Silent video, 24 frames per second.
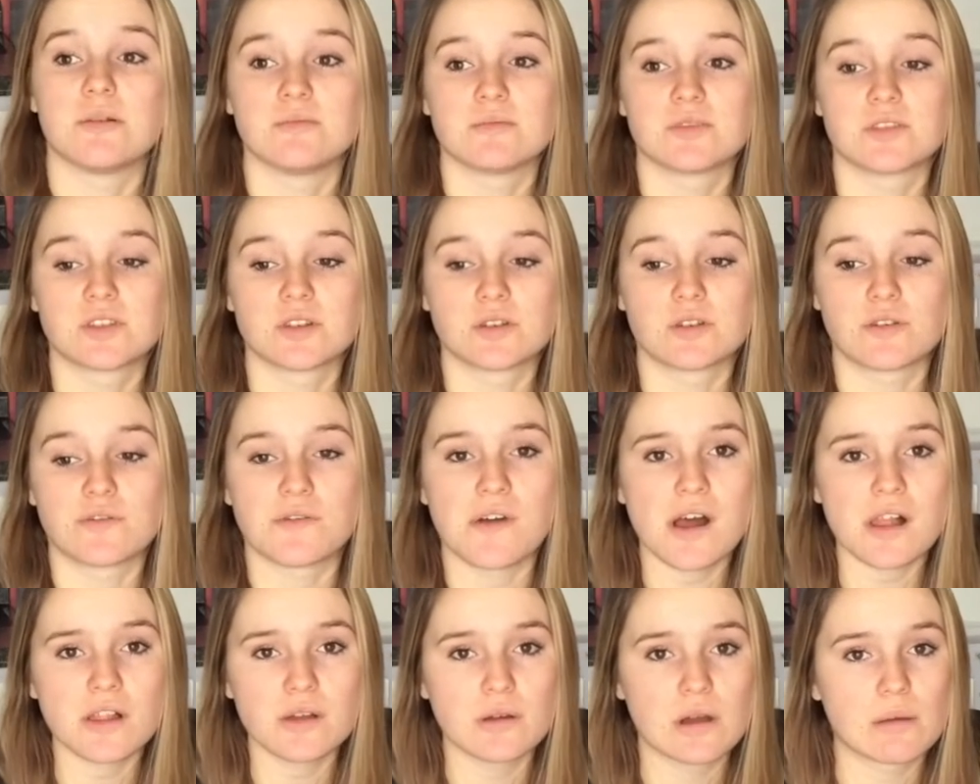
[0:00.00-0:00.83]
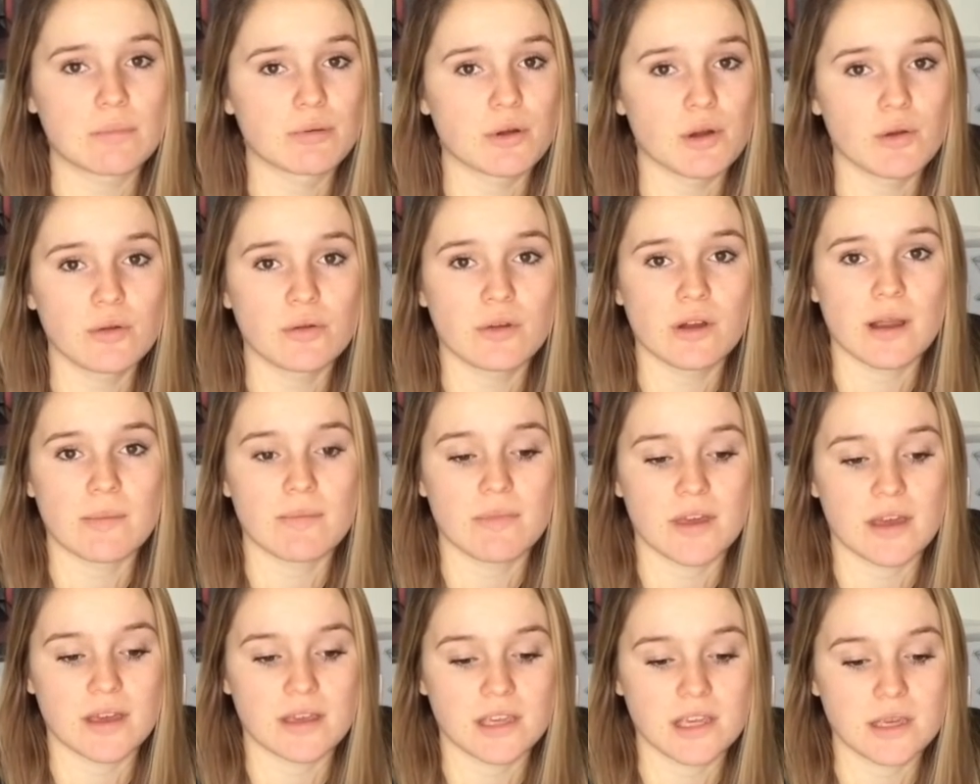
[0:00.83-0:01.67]
So to follow a program
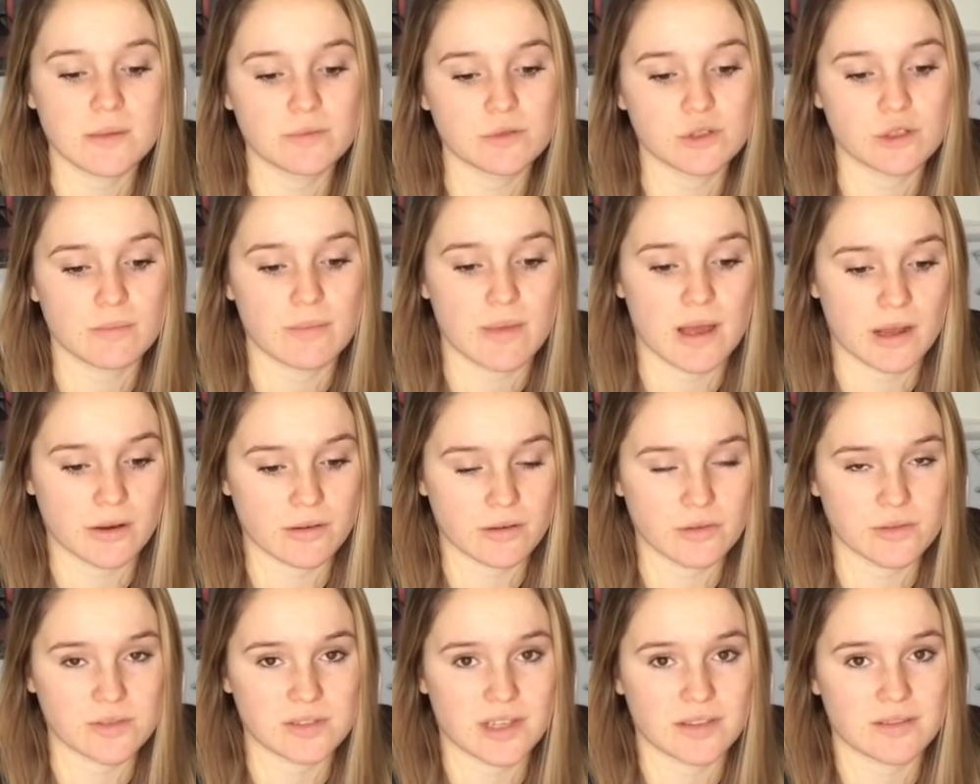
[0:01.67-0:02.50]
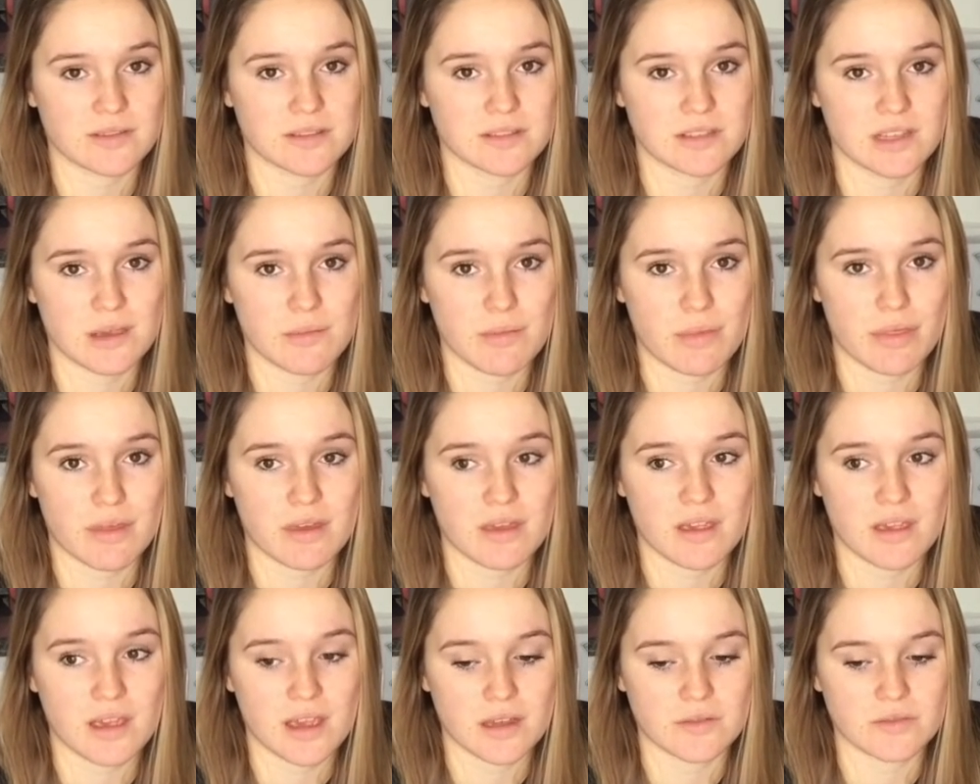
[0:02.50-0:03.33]
that keeps your macros at the same
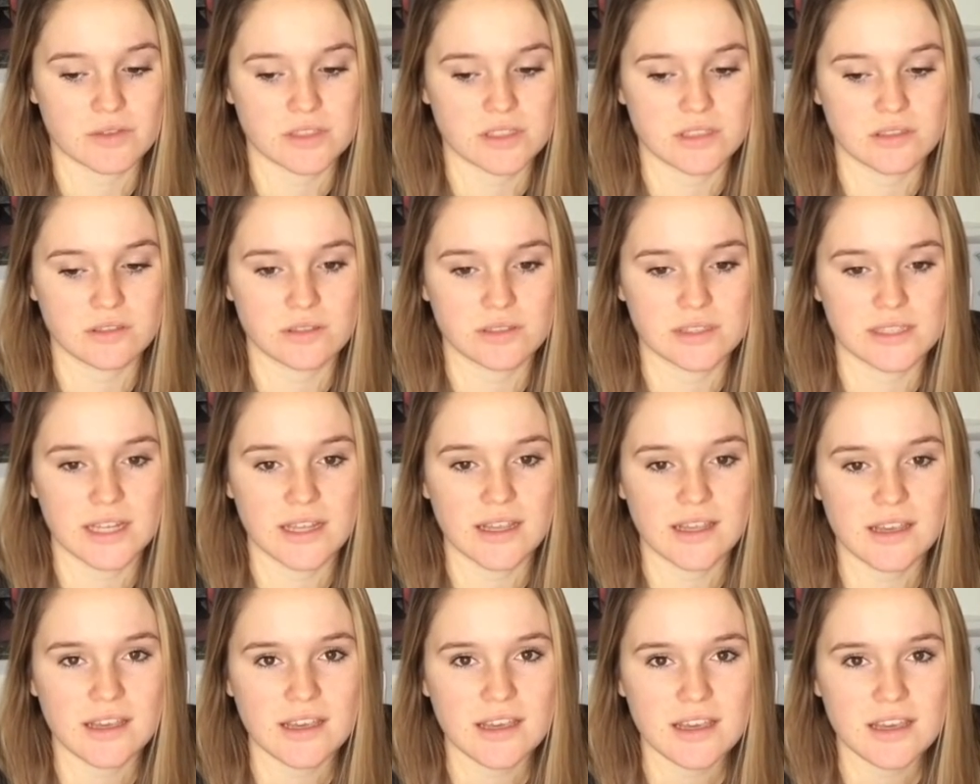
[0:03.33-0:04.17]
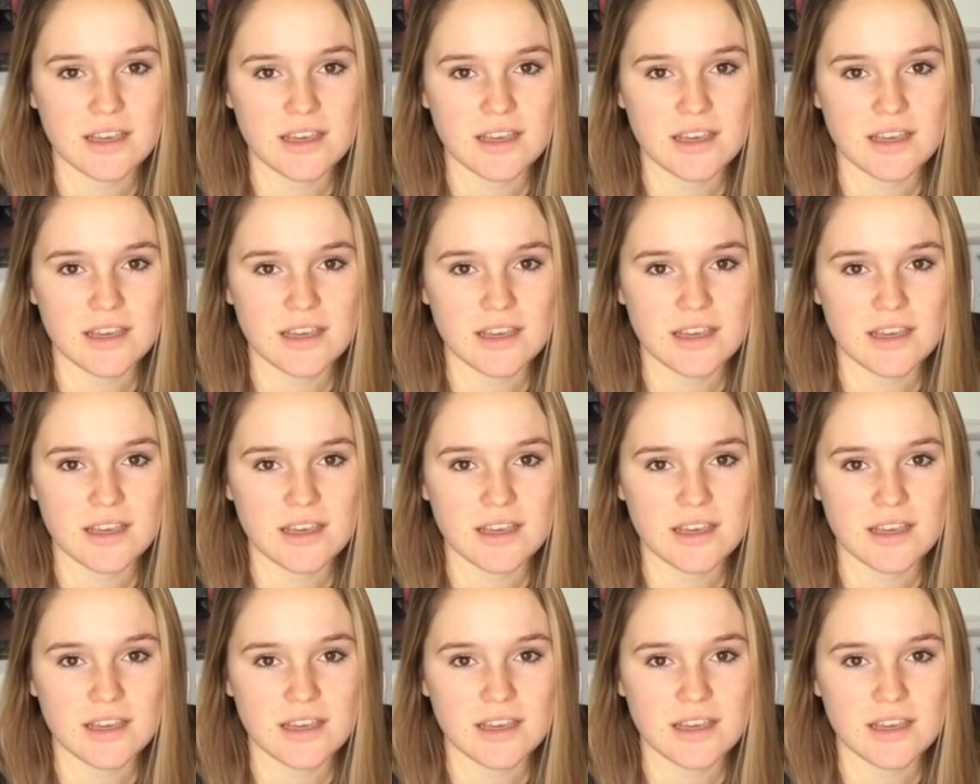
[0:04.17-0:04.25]
thing every single day